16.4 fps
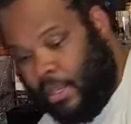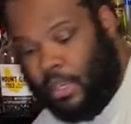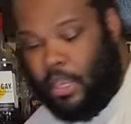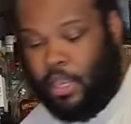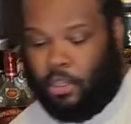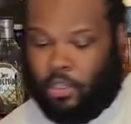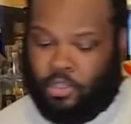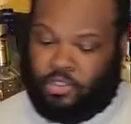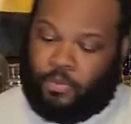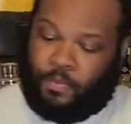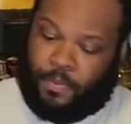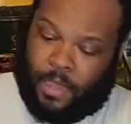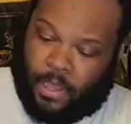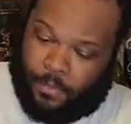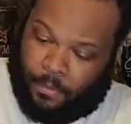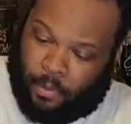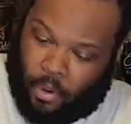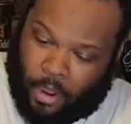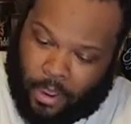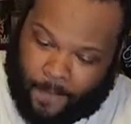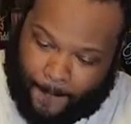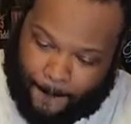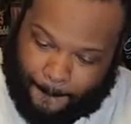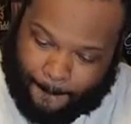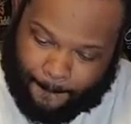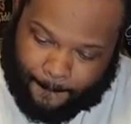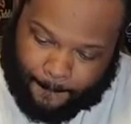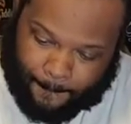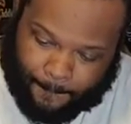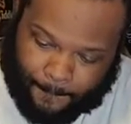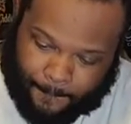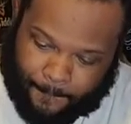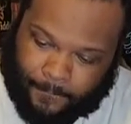And here goes the big boy,
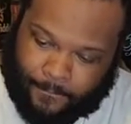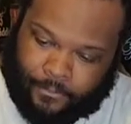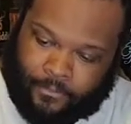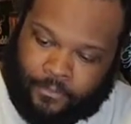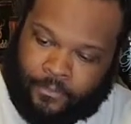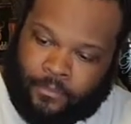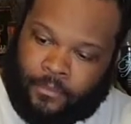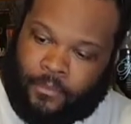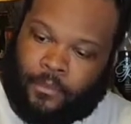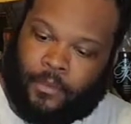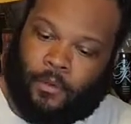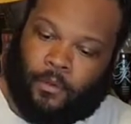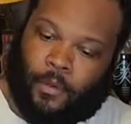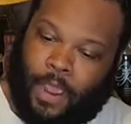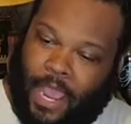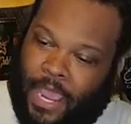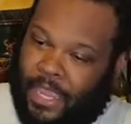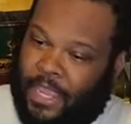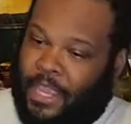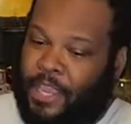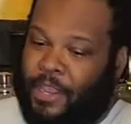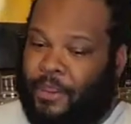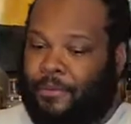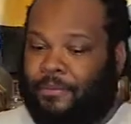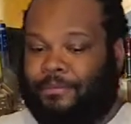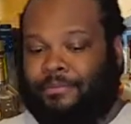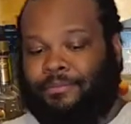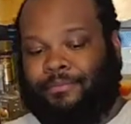right here.